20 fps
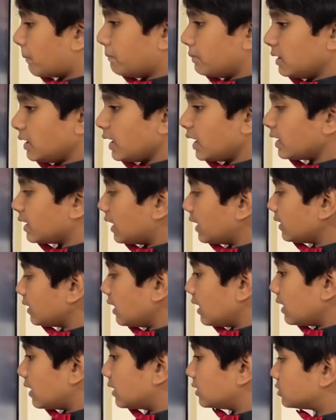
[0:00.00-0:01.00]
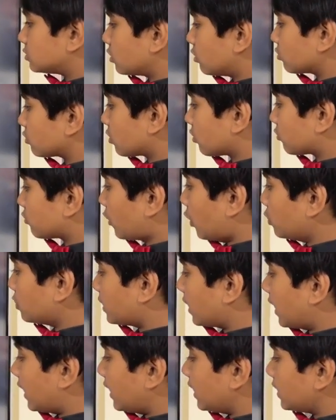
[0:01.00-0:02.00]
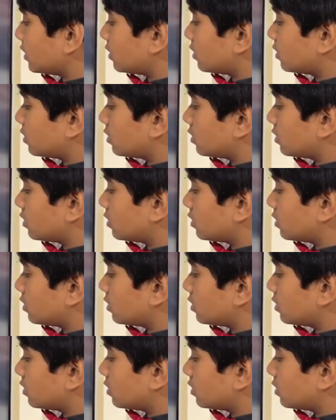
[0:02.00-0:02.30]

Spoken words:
planet is going to rotate,